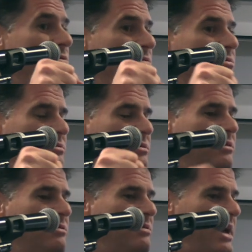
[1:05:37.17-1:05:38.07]
to,
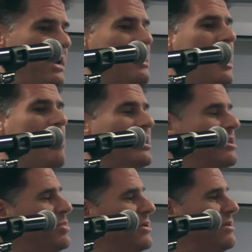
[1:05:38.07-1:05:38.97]
you know,
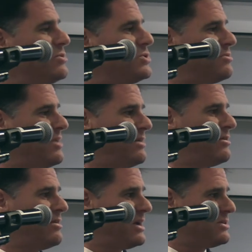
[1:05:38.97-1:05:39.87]
economically put a noose around
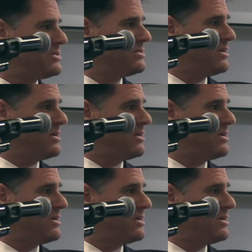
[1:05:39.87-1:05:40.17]
their necks,